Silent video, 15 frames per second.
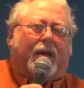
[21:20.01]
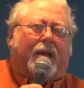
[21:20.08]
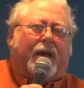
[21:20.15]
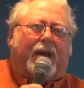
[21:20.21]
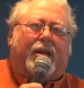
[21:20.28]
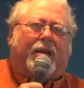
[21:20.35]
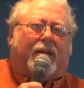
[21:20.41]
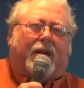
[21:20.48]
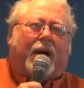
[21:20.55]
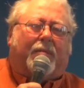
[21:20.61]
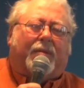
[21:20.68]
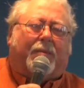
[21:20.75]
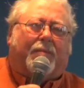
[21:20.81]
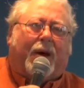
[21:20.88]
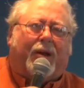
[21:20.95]
He didn't come
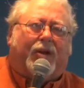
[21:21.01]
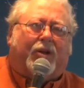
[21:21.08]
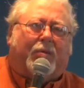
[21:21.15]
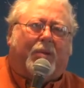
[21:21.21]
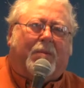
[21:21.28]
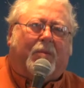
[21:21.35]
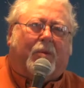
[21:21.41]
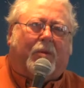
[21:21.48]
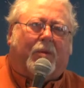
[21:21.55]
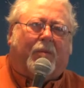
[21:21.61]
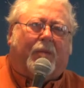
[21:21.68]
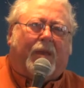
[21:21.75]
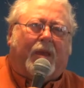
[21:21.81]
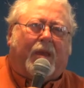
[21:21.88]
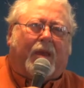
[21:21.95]
to punish people.
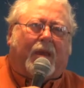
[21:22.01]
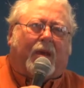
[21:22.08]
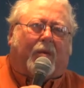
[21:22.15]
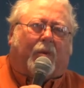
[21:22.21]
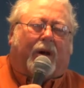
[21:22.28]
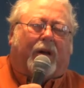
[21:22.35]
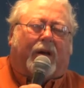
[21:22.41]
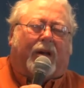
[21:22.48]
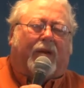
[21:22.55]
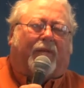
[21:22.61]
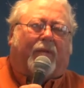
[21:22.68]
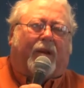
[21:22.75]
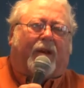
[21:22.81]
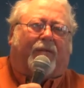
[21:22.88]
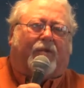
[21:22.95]
Well,
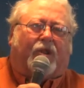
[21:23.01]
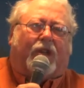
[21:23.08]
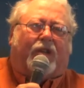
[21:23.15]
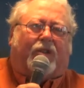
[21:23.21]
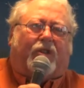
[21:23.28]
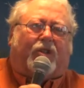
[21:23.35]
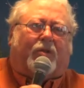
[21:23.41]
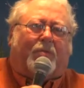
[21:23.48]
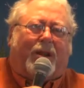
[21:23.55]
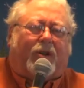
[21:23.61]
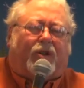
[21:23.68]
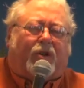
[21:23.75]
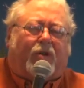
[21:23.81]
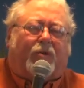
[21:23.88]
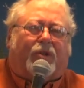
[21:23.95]
if, if Jesus'
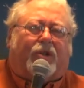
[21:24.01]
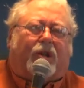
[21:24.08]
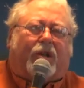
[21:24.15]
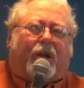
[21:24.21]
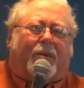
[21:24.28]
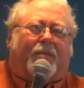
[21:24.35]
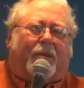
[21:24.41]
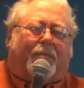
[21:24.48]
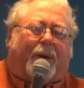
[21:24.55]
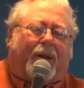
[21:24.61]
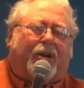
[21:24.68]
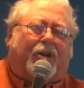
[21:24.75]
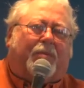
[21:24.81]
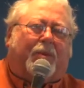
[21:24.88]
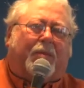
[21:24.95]
ministry was to come to
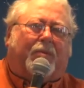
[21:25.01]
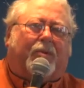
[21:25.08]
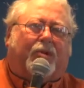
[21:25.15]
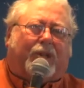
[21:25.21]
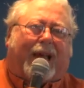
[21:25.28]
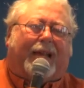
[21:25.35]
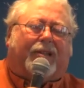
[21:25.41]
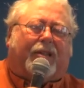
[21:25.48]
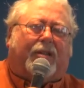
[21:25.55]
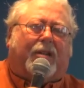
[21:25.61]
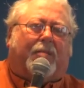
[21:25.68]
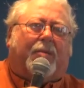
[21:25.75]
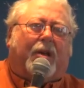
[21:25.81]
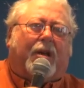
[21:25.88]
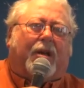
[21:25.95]
punish people and chasten
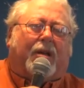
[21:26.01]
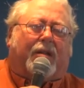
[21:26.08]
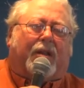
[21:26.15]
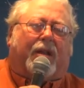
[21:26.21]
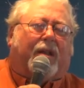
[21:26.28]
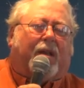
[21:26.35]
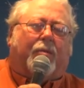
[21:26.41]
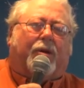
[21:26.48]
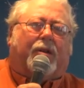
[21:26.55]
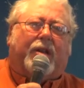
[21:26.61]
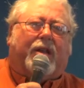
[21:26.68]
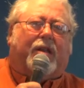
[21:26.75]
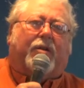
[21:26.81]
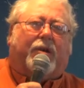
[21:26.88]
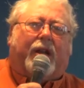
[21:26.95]
them, then he wouldn't
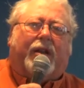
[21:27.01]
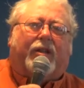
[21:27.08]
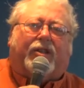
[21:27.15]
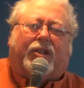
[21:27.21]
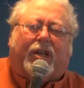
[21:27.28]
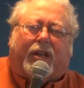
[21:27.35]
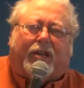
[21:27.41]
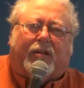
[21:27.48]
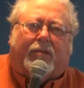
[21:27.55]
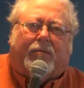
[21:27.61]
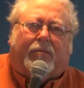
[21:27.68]
have healed any sick.